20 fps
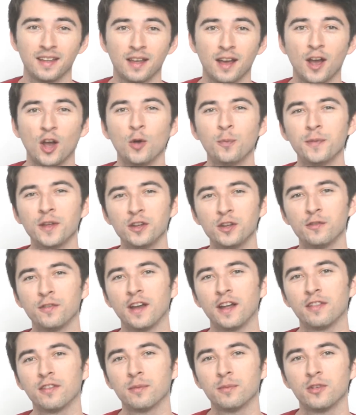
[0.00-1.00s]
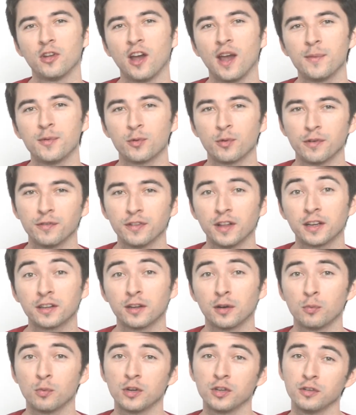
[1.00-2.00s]
I hope that you've had some time to reflect
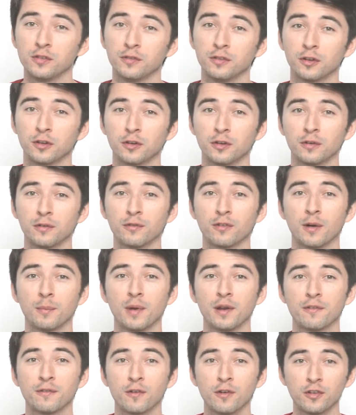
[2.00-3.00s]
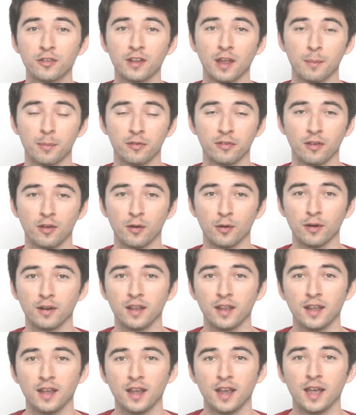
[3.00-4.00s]
on what you've learned from my first episode
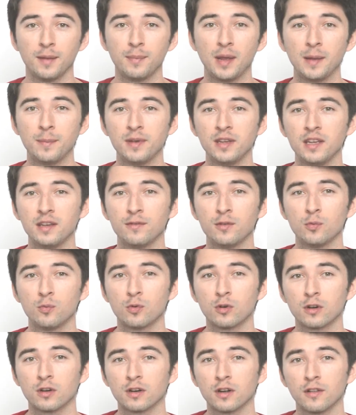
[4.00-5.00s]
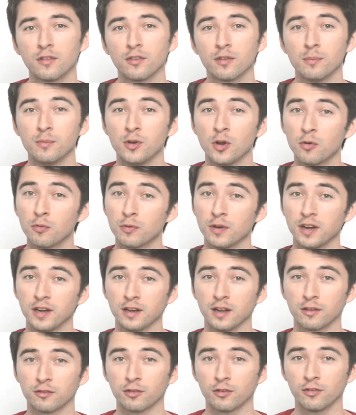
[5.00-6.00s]
and maybe even work on some note reading
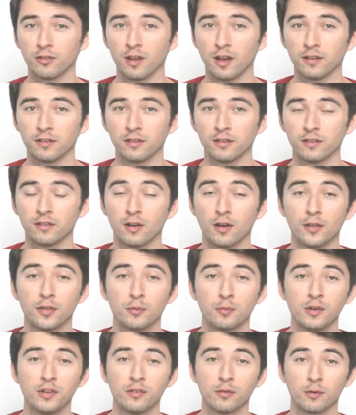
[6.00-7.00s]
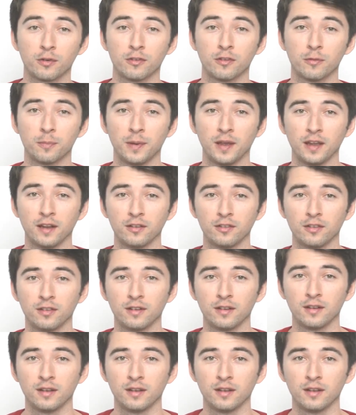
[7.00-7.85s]
exercises on the resources page.